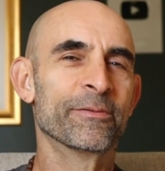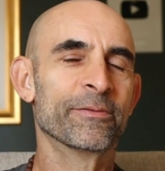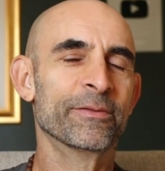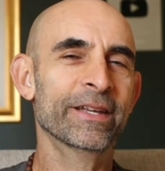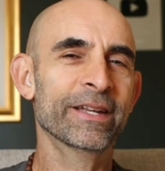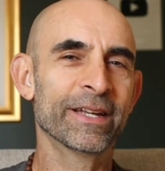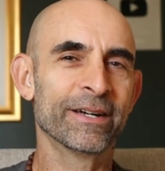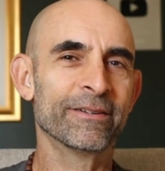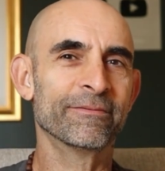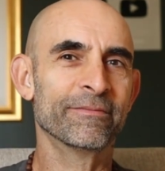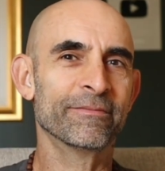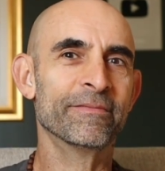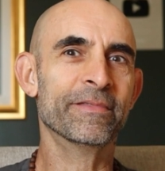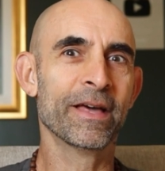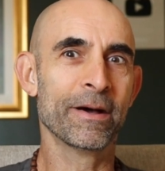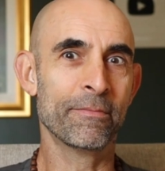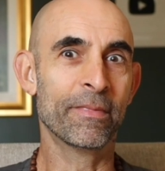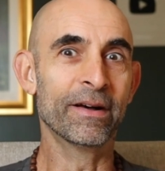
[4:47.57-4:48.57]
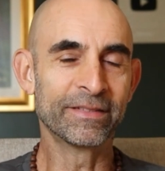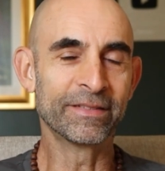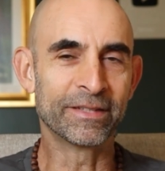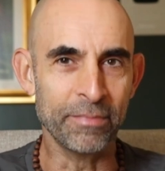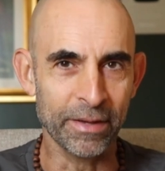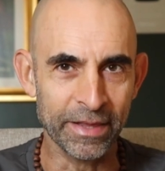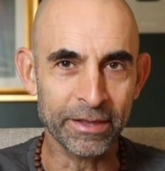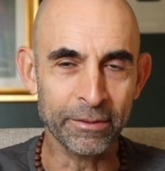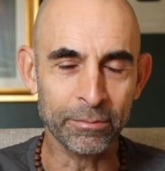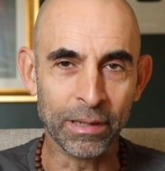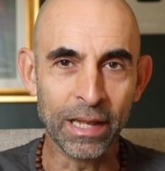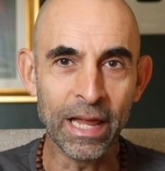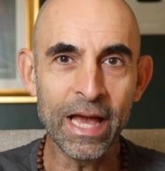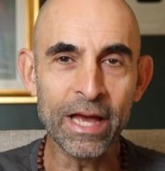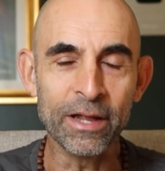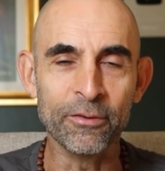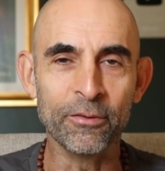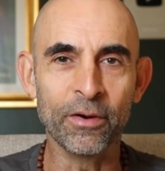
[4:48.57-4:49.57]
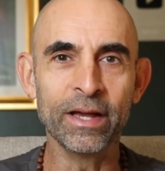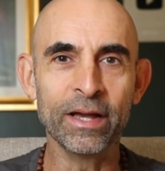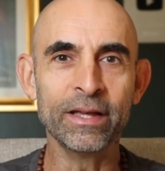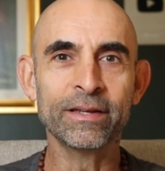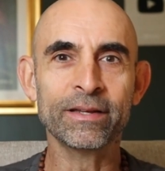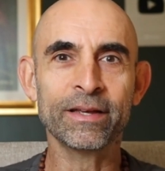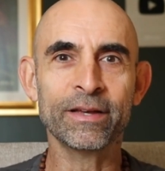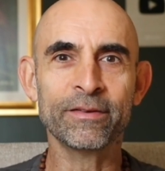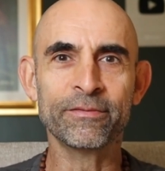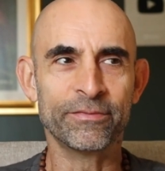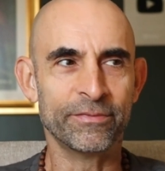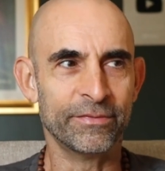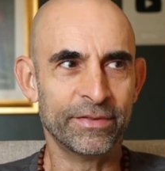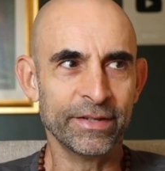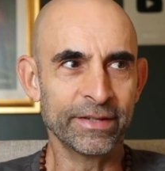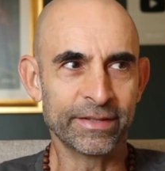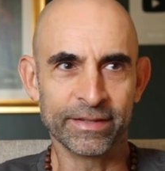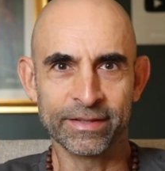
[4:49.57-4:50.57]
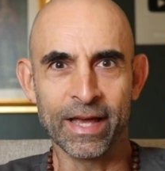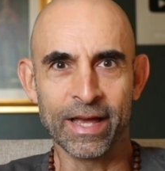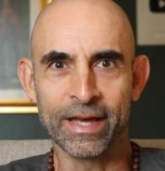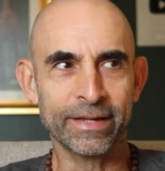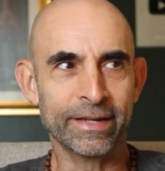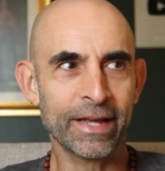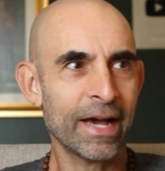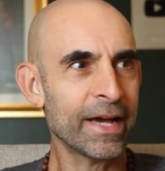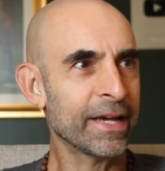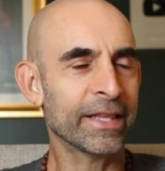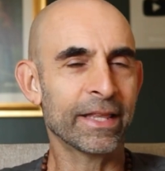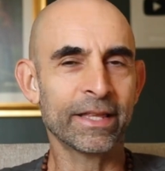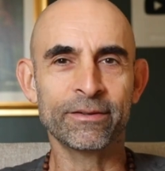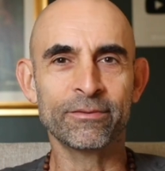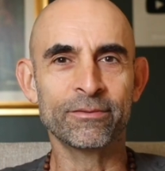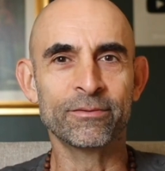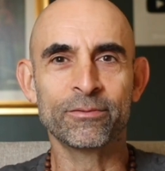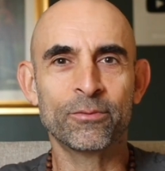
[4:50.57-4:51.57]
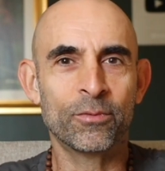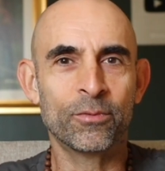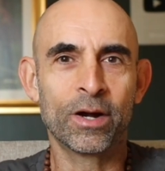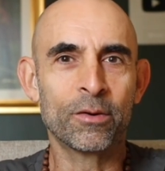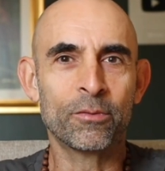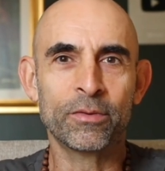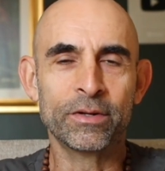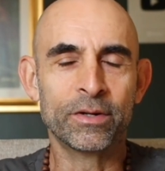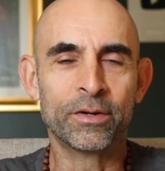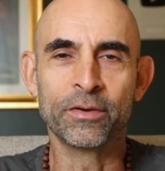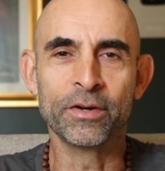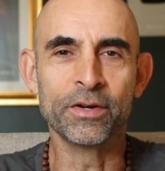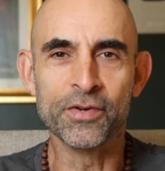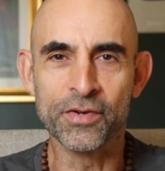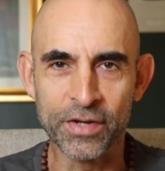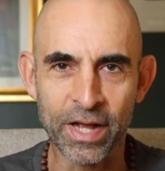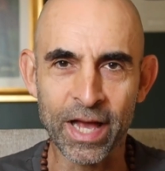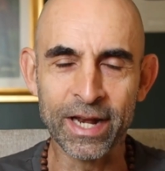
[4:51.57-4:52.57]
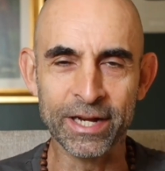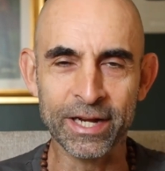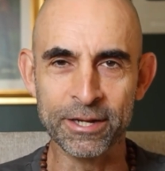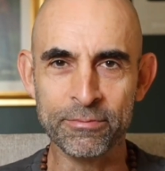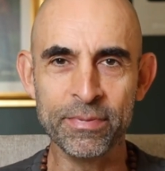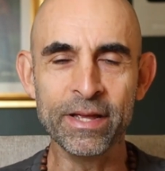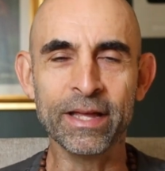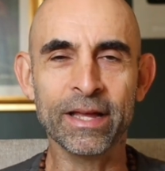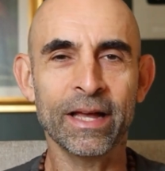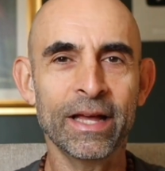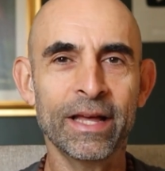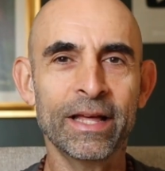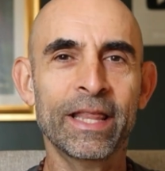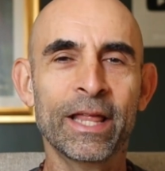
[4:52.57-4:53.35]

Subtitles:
you know, that must have been the plan, right? If Jesus hadn't died, then where would Christianity be?